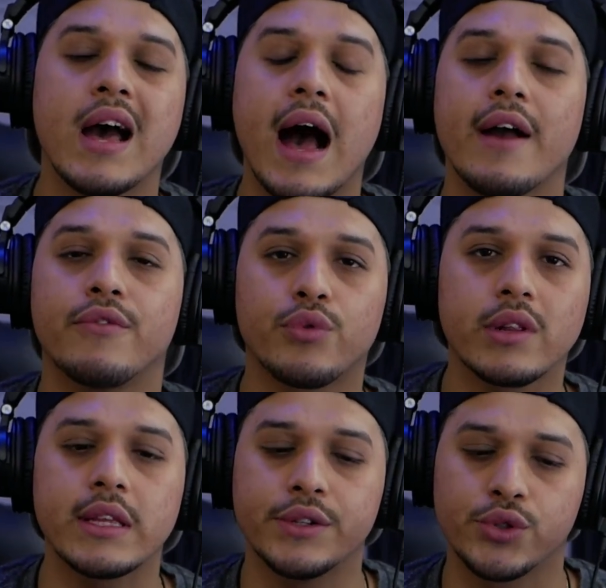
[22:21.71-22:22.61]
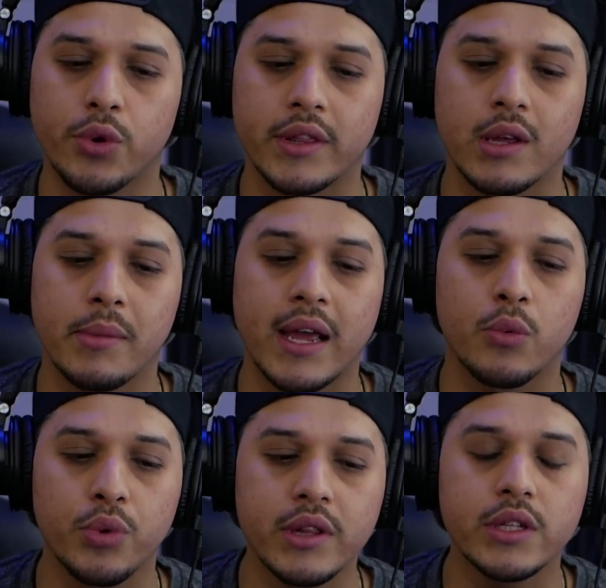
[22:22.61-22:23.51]
I've really enjoyed them, and I
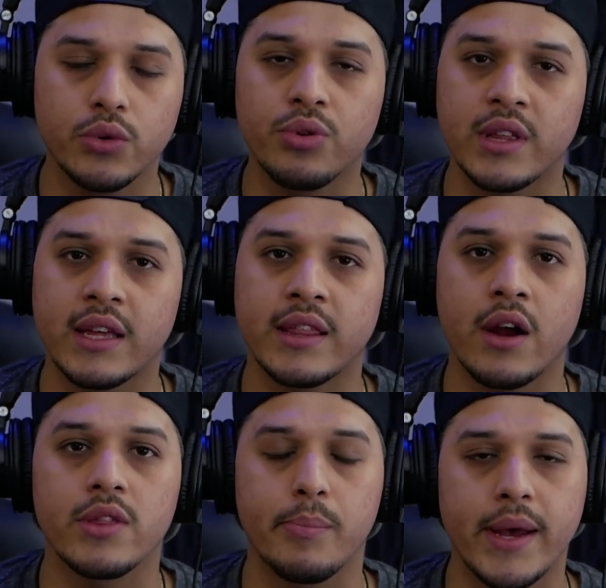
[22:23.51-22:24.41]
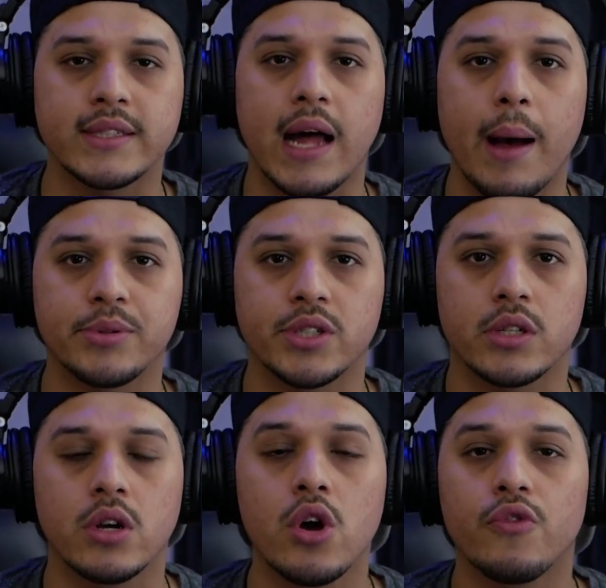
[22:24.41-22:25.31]
really do think they are the best option
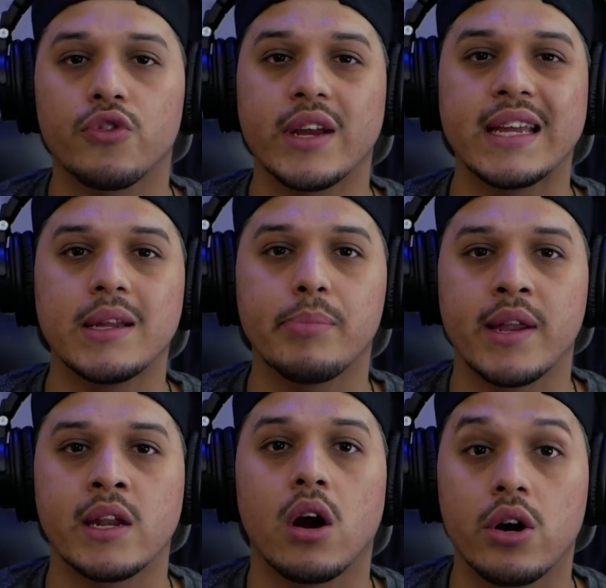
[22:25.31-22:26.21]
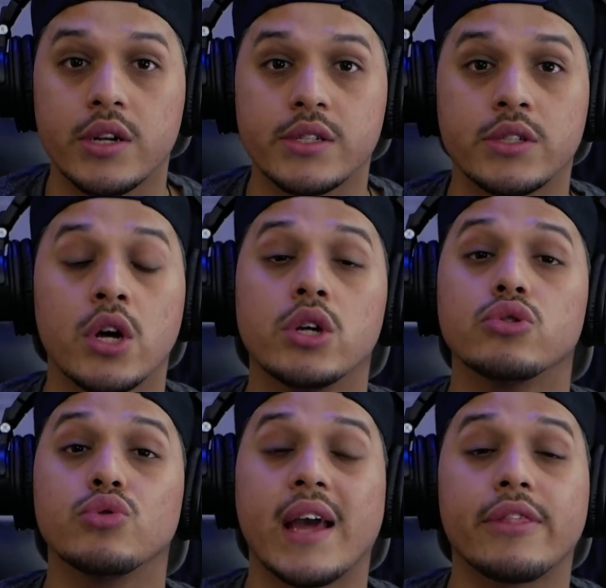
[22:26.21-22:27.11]
for independent artists to
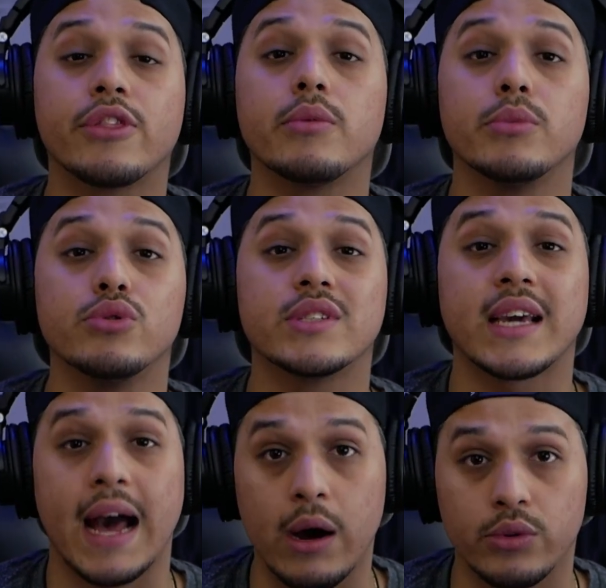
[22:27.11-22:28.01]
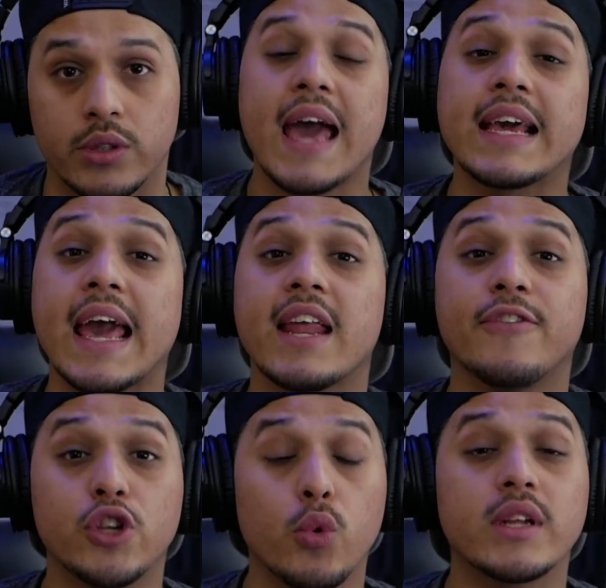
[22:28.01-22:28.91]
get their music out. And again, if you
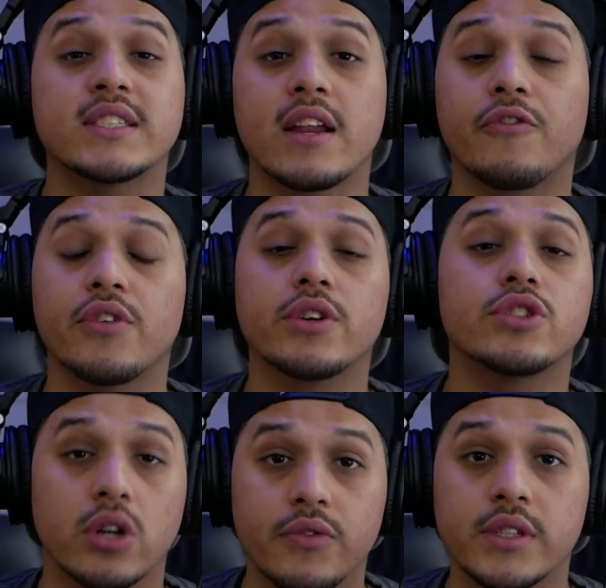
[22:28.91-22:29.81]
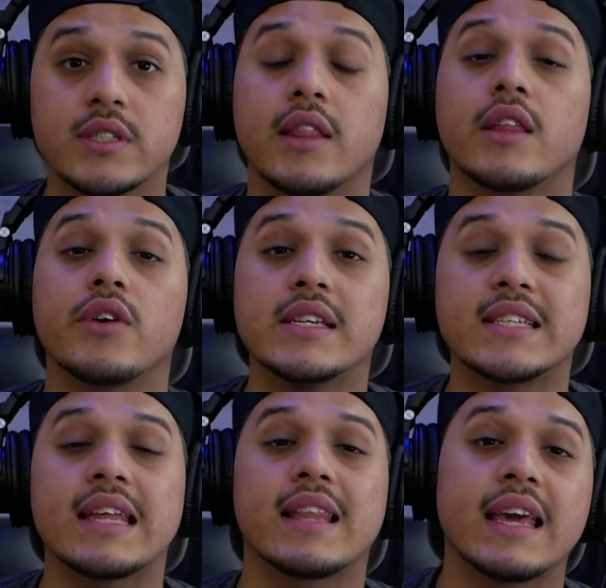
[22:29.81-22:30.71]
do want to sign up for their service, then there is
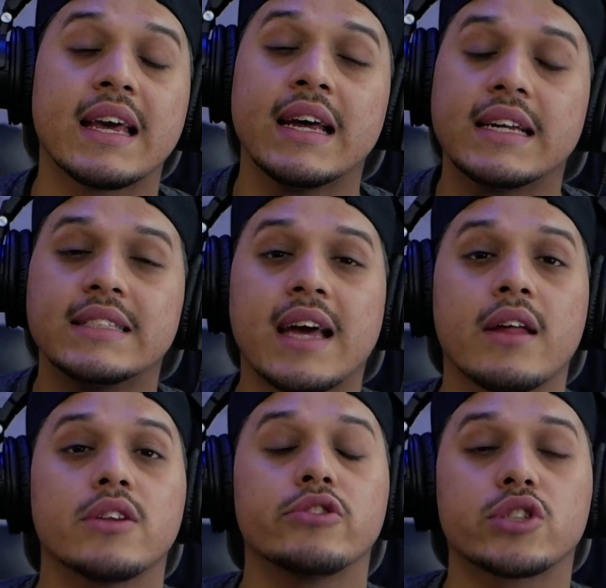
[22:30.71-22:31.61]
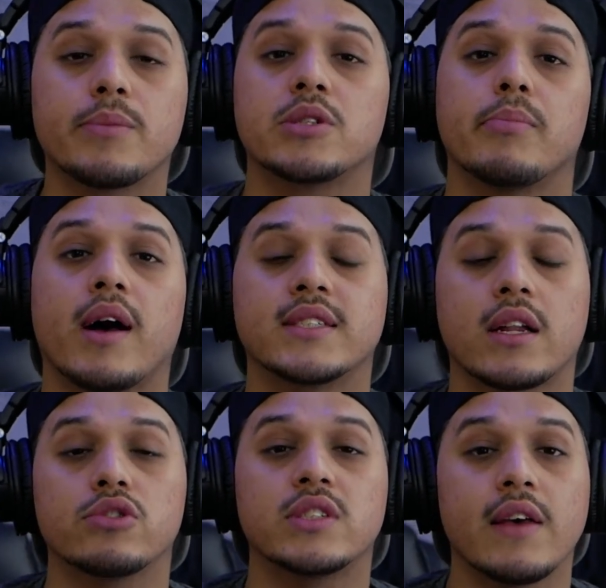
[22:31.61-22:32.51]
a link down in the description box that'll
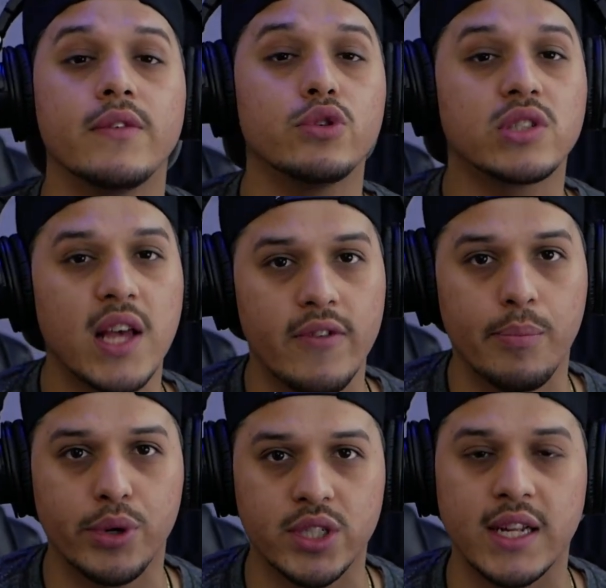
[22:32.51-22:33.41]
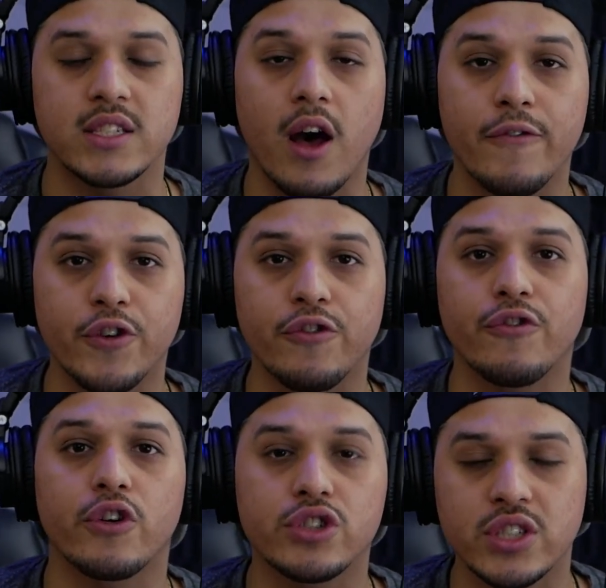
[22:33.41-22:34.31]
save you 7% off your
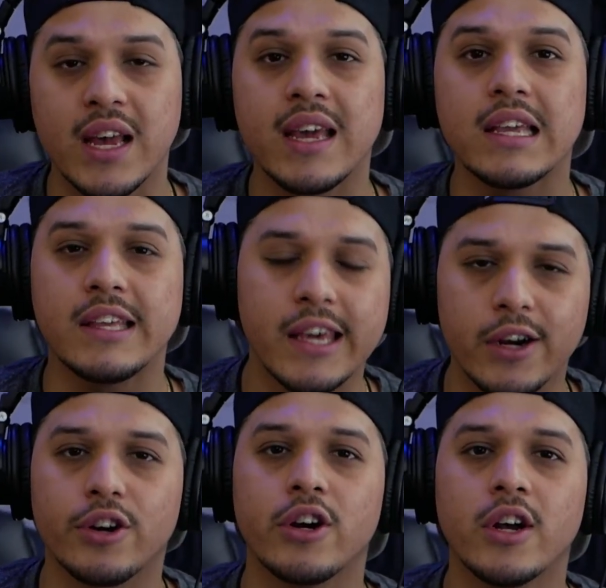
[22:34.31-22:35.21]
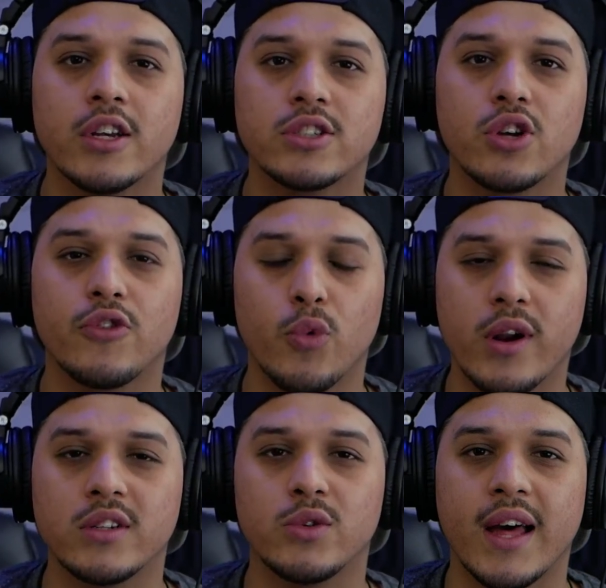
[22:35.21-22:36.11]
first year. So if you want to
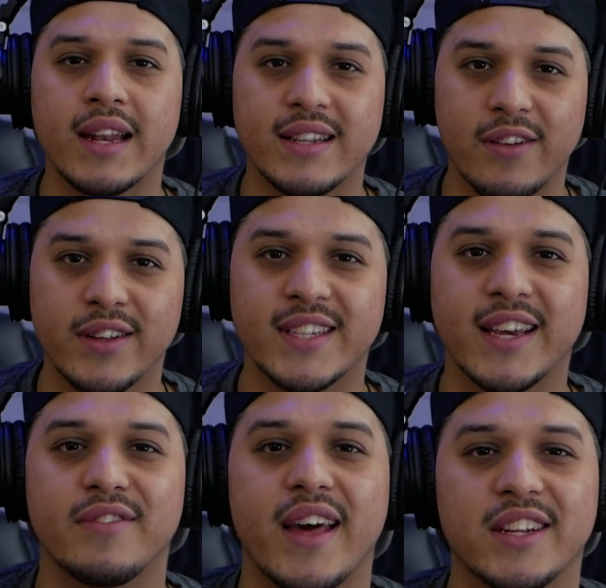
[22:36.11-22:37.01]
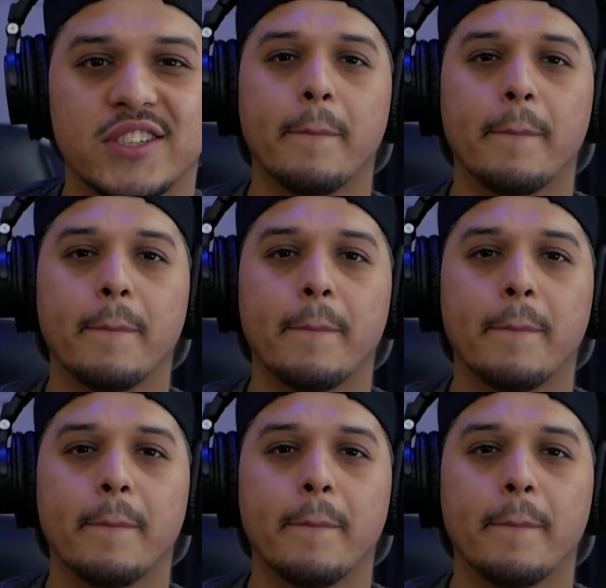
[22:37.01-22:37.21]
do that, definitely take advantage.